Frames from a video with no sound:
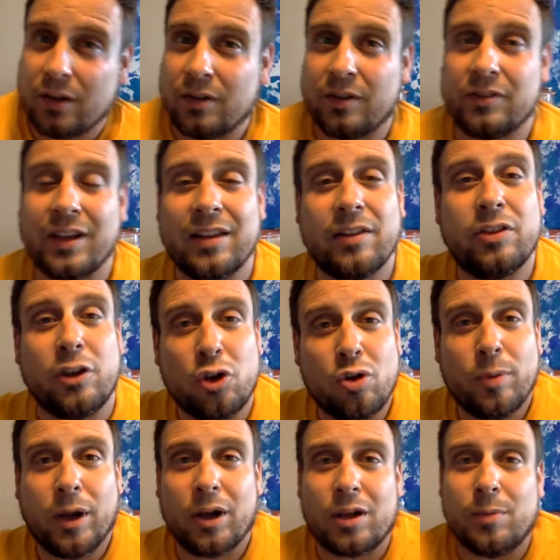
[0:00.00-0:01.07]
to say that the new
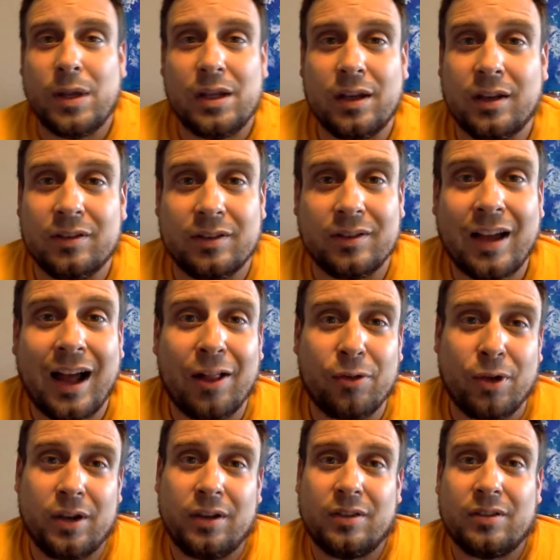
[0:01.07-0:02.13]
American media isn't
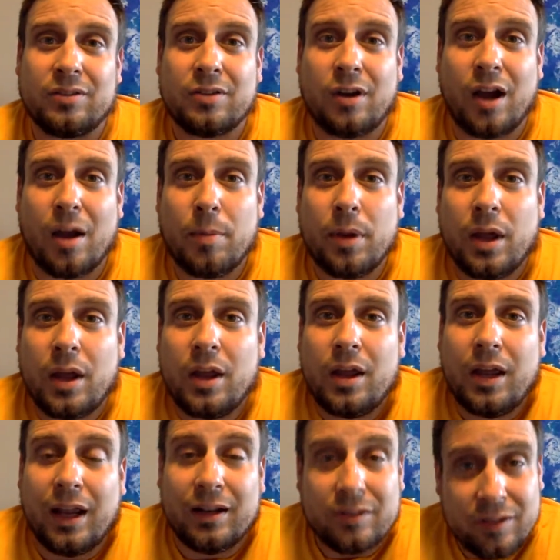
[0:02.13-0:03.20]
tolerating this crap.
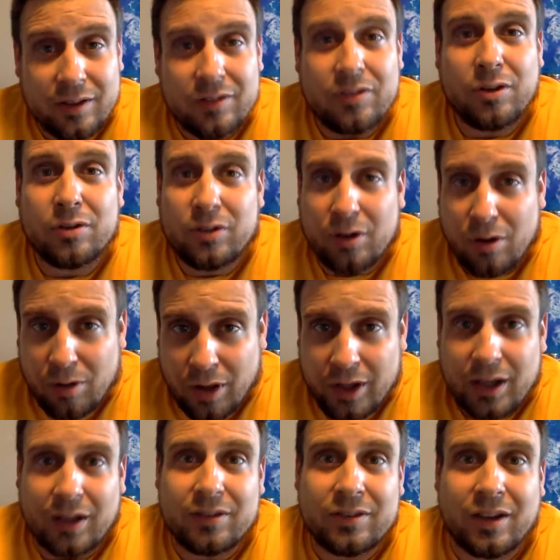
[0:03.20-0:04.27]
And 6 years ago,
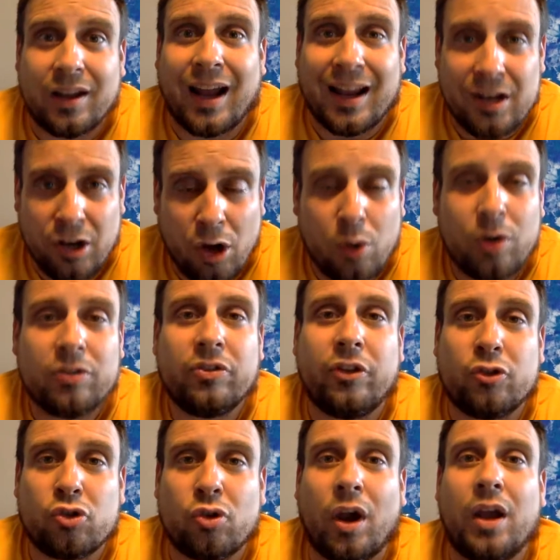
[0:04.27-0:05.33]
like I said, I noticed the
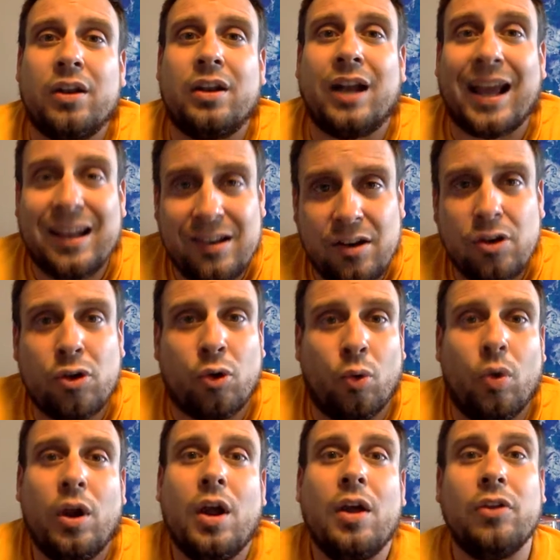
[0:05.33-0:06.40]
trend, and I
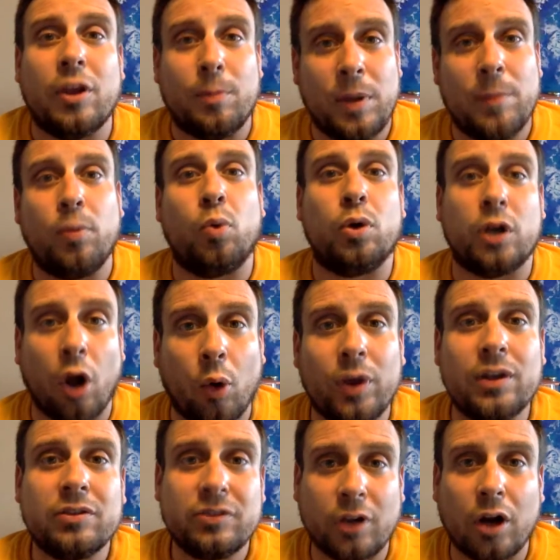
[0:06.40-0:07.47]
knew that people were going
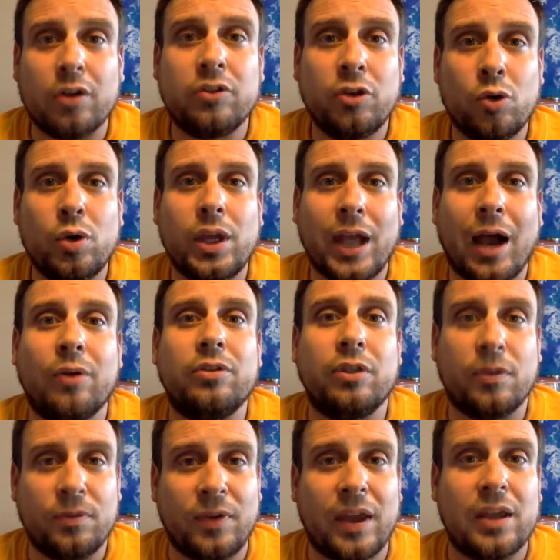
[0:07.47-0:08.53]
to start tuning out to
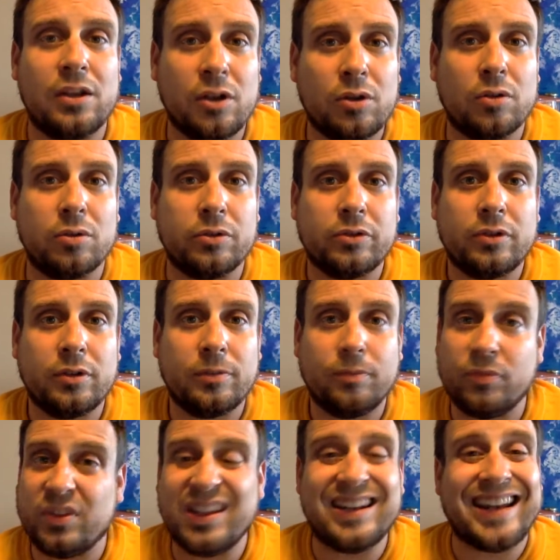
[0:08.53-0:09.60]
the fake news.
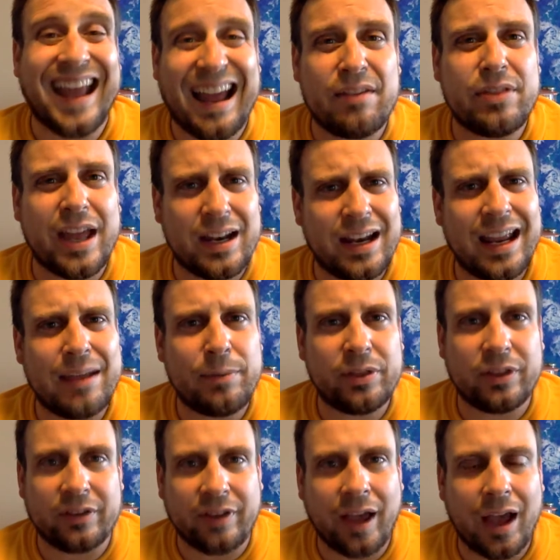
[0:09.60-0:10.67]
Didn't have that name at
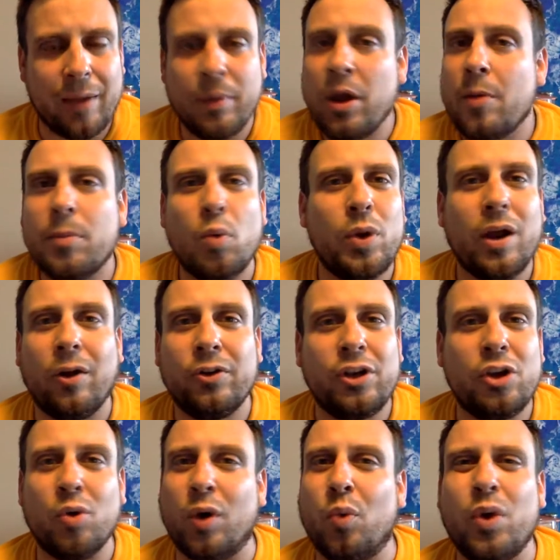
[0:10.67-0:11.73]
the time, but we all
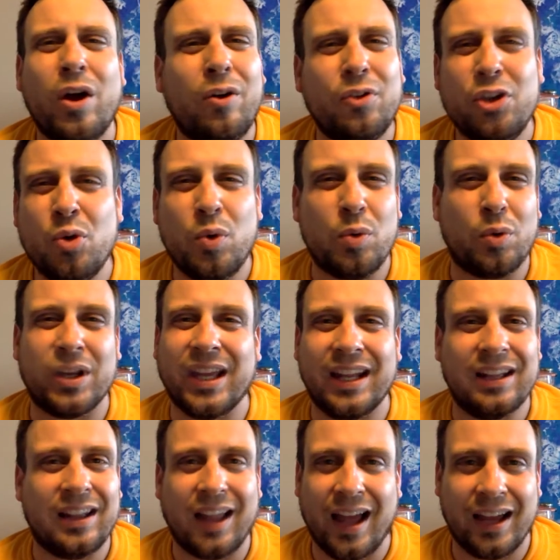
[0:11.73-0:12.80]
knew it. We all knew we were
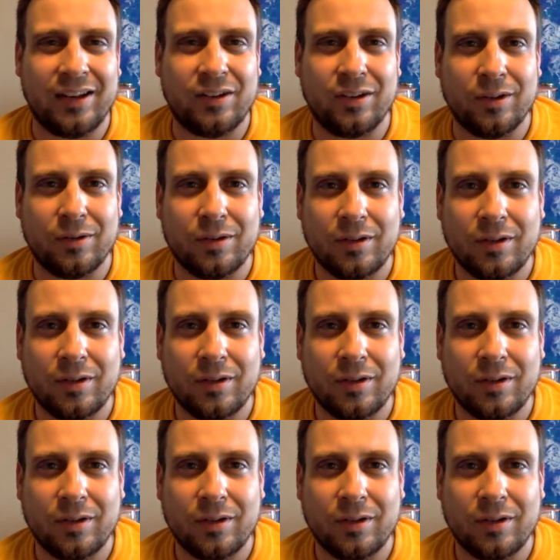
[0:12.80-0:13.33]
getting lied to